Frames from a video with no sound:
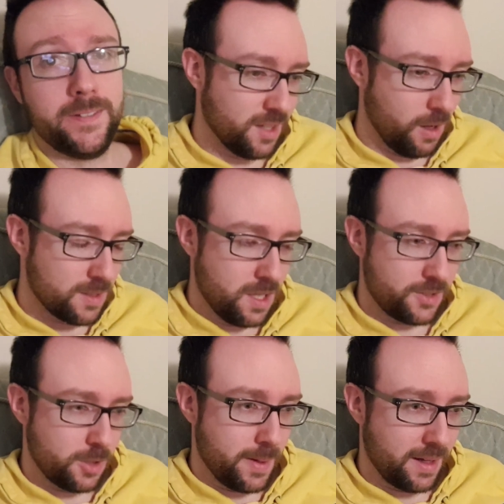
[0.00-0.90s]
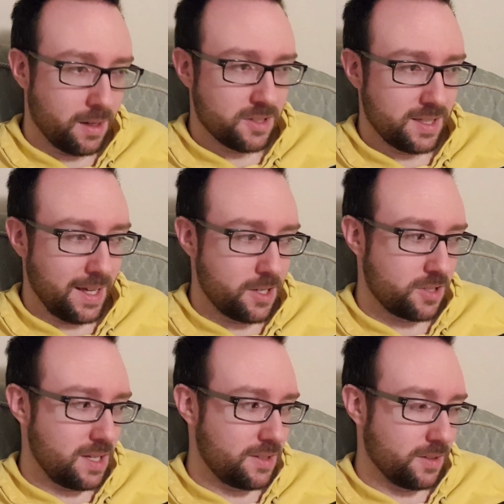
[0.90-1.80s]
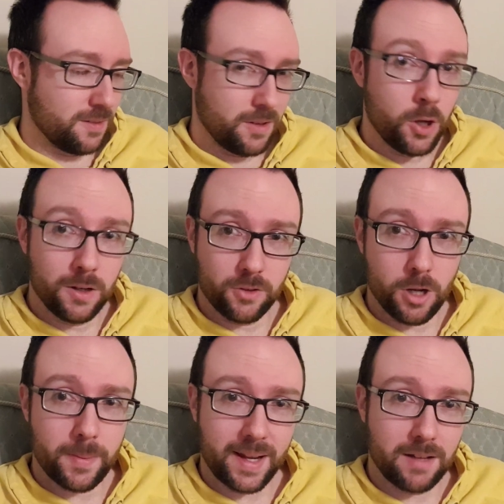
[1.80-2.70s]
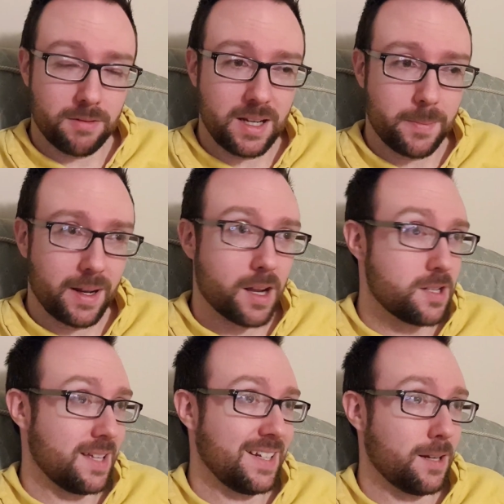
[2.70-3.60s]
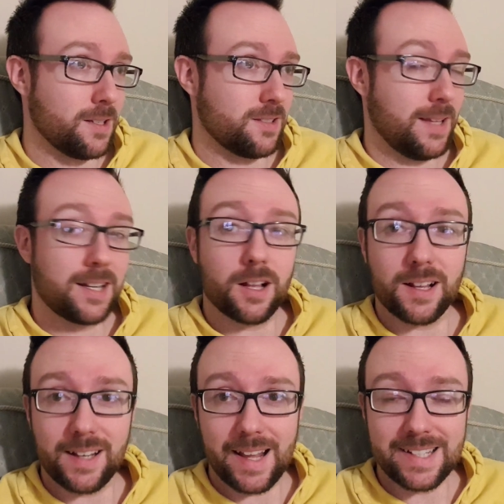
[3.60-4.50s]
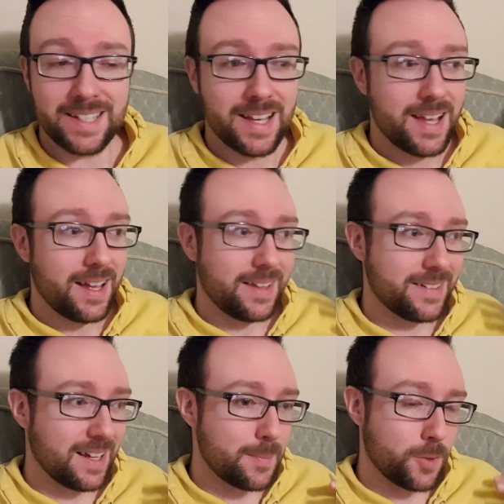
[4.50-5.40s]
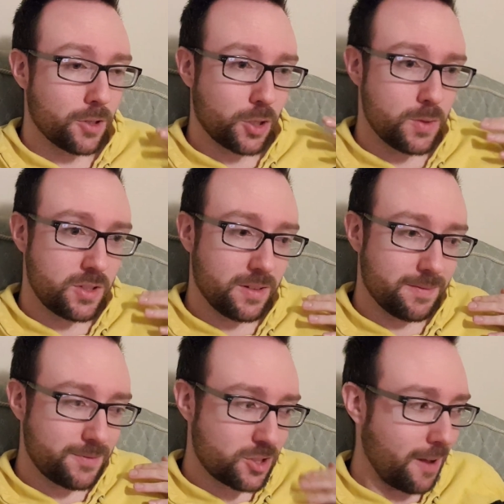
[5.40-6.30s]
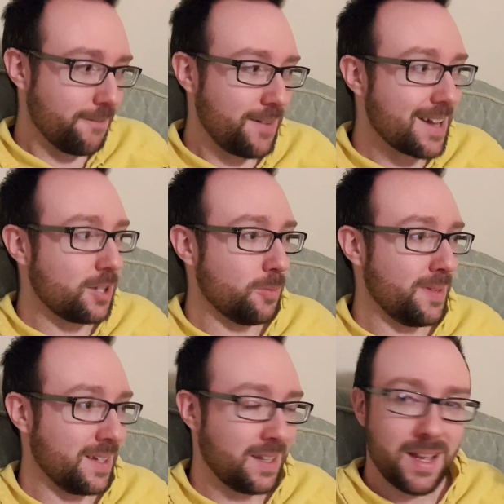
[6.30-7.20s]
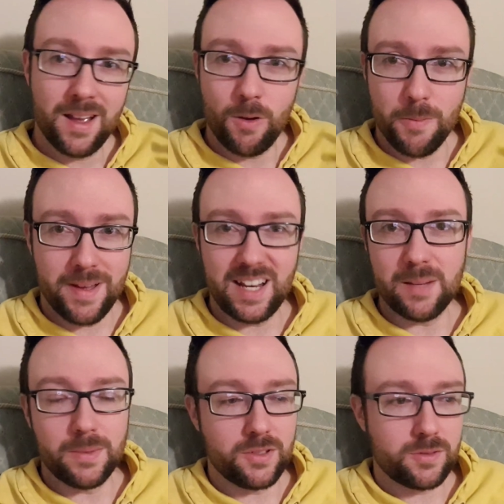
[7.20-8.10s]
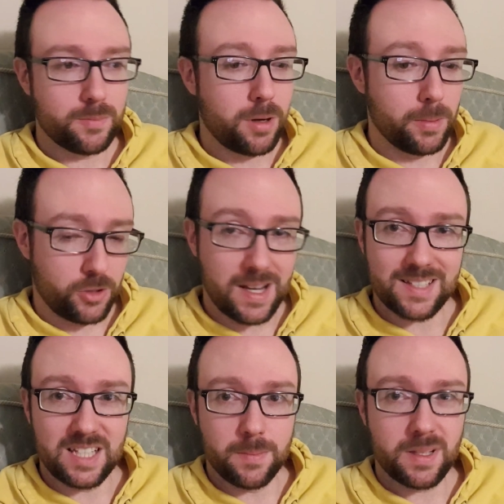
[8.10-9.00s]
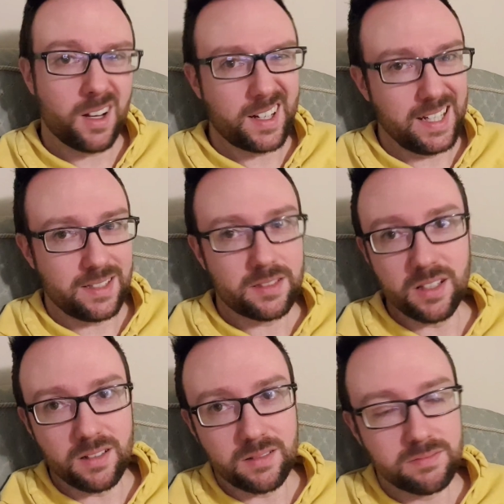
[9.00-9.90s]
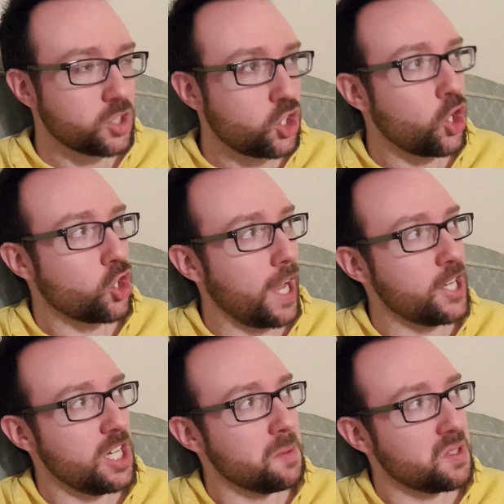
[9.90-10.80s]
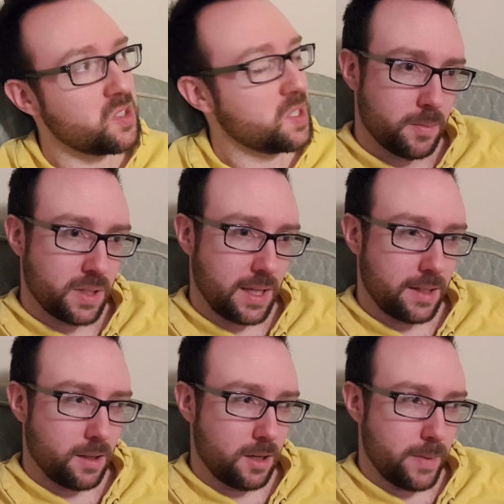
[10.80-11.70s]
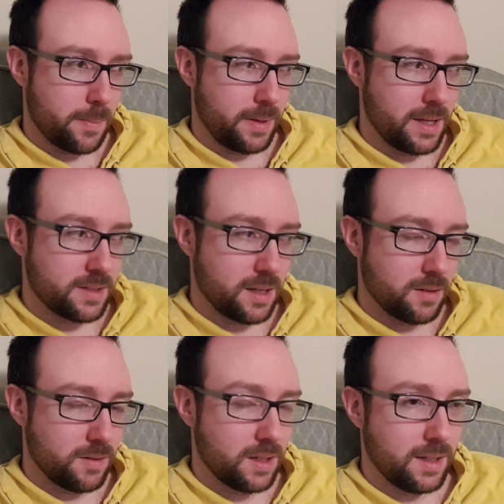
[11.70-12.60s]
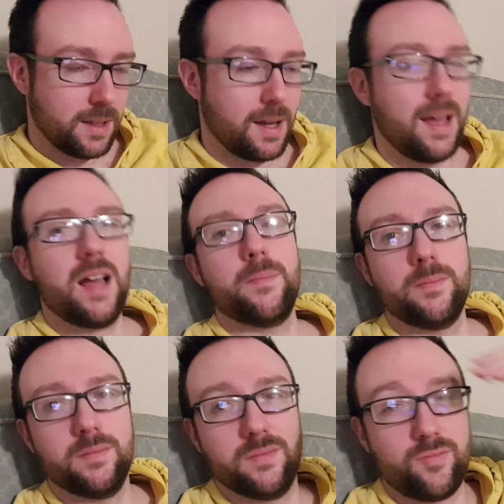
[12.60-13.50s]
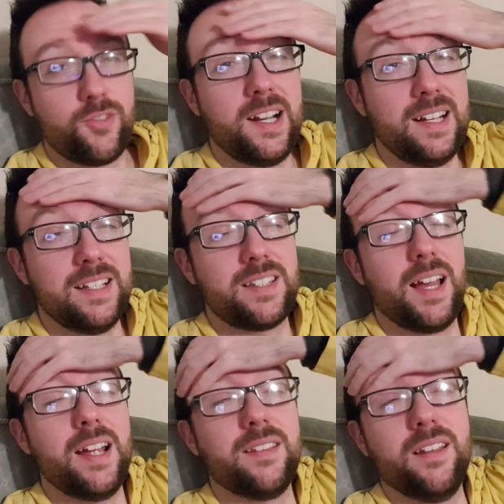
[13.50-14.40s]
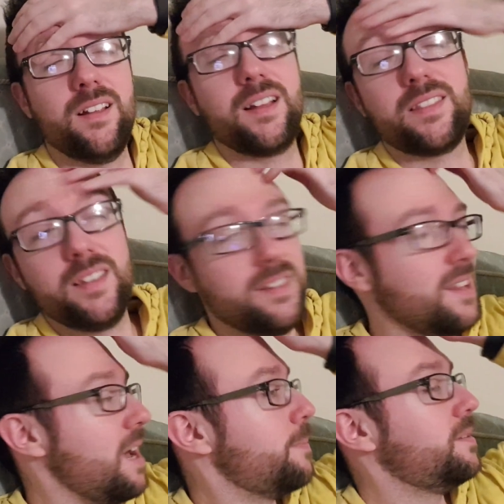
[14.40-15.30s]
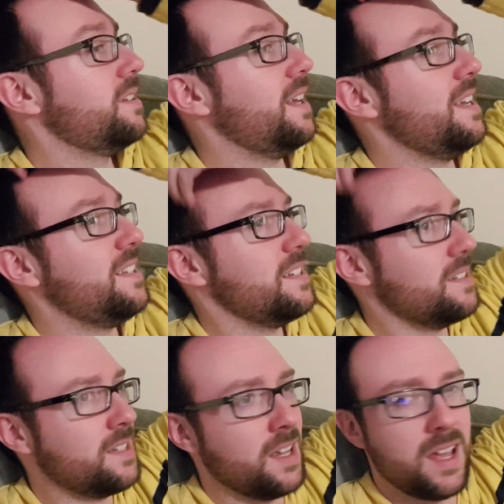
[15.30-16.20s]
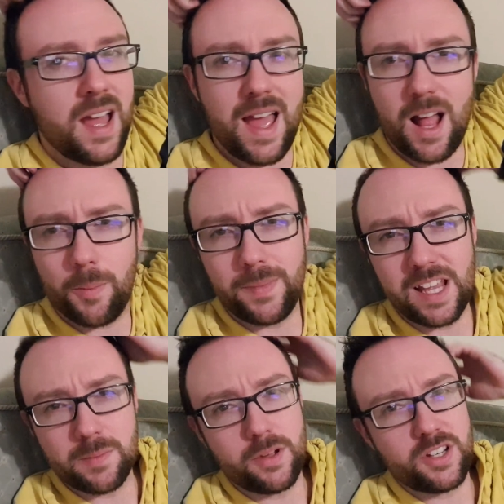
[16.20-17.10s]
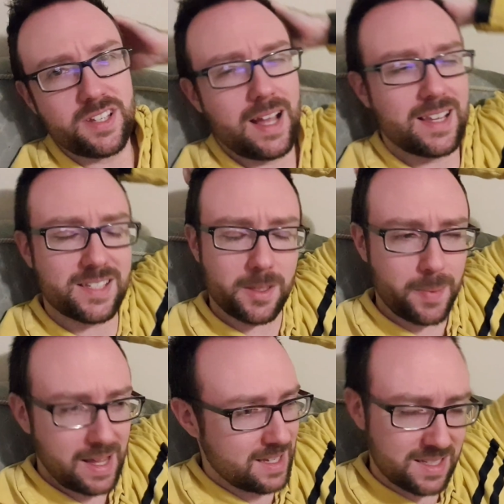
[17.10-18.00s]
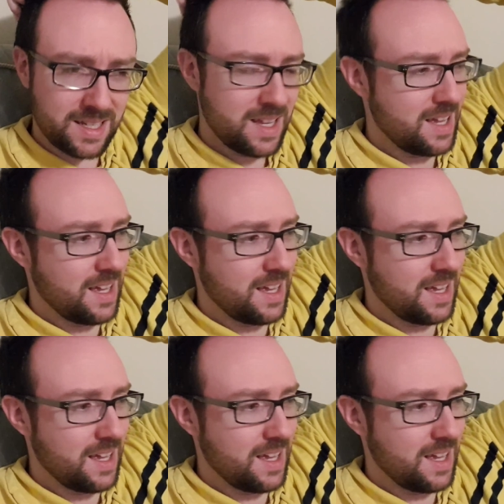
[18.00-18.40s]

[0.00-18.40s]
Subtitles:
No, it's not too bad, honestly. I just need to hoover up again, really, but I can't do that now because it's 9 o'clock at night and I'm not going to start vacuuming with my neighbours probably trying to sleep. They got kids, so good guy, Jeebus. But yeah, not in a bad place now, really. I am really tired though. Like the nap today didn't help me as much as it has in the past.